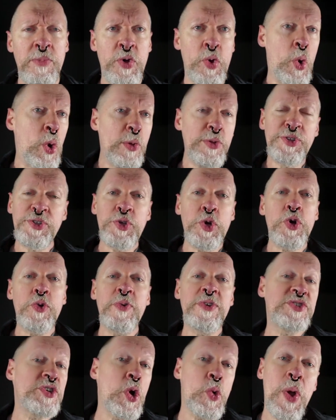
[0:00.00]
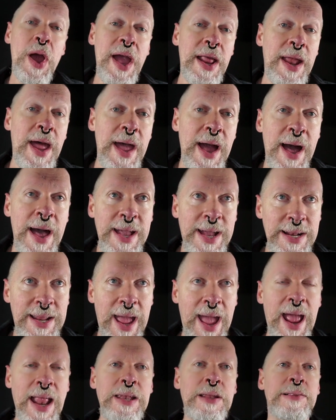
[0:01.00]
their old store was all right; I, I could
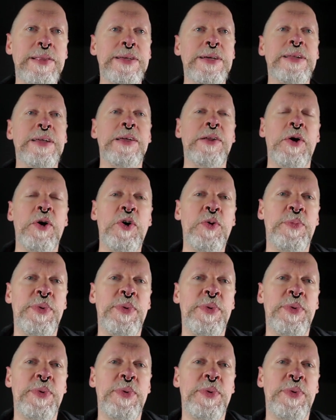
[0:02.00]
handle it, you know.